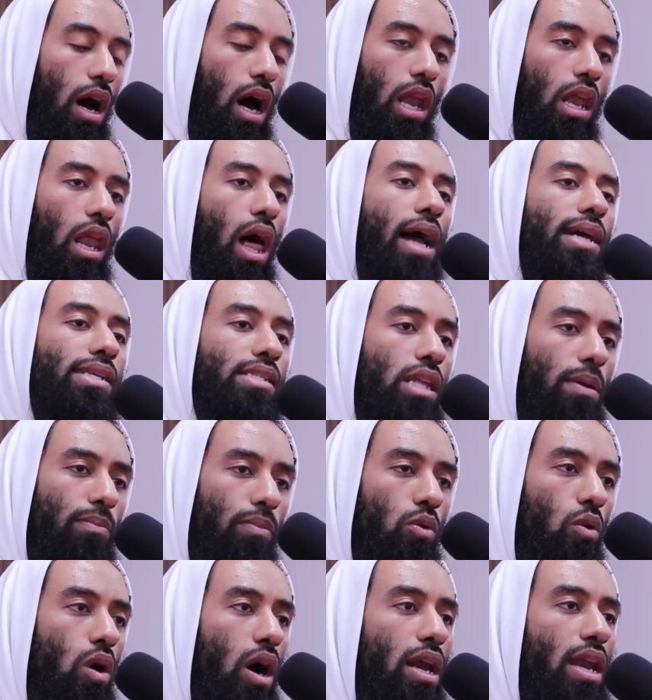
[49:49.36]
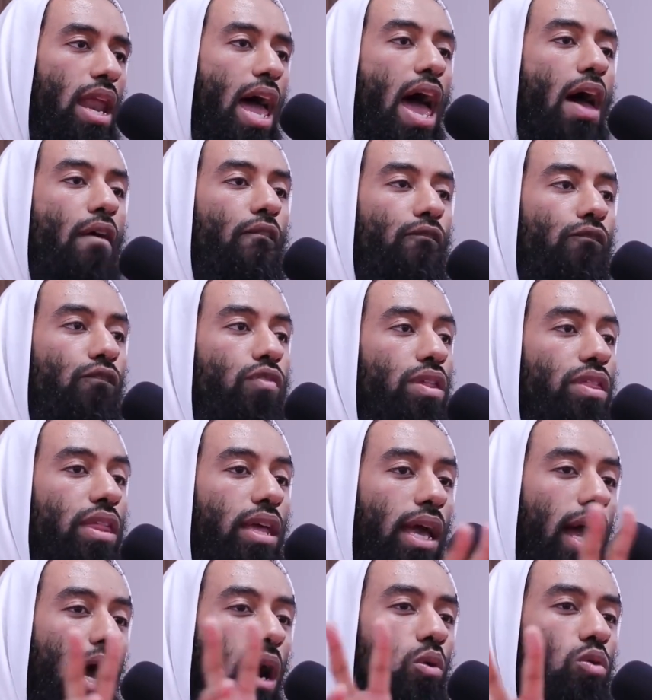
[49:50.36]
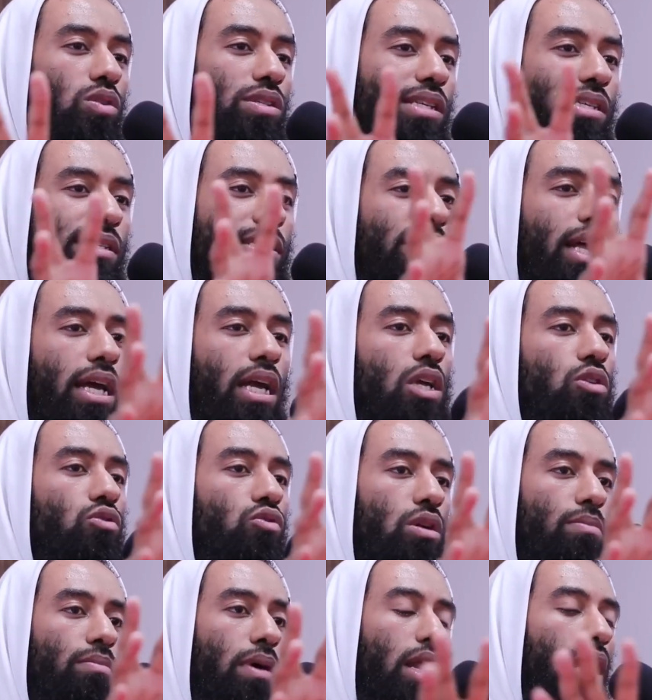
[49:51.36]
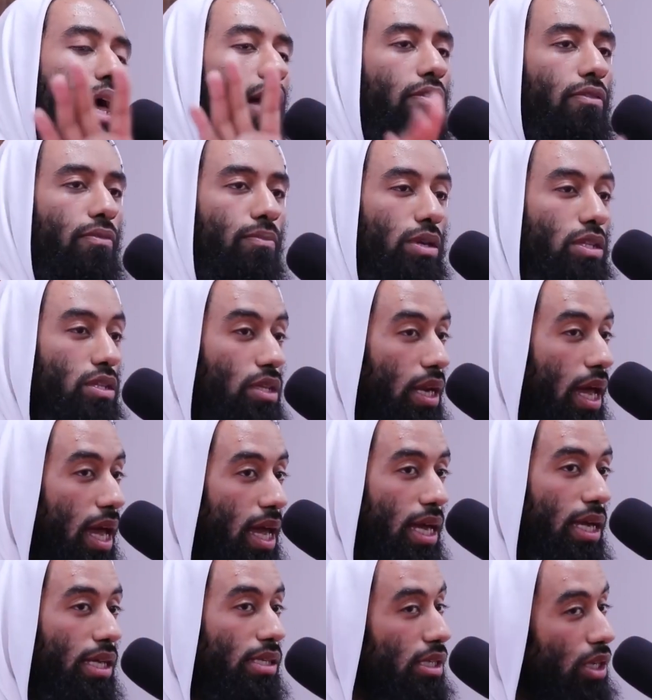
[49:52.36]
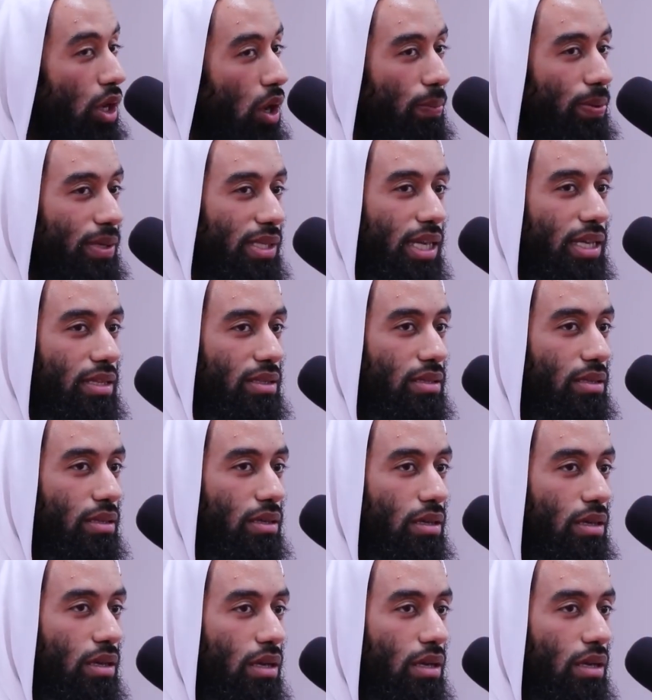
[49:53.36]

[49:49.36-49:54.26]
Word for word: Allah is number one, everything else is secondary in my life. But today is the opposite.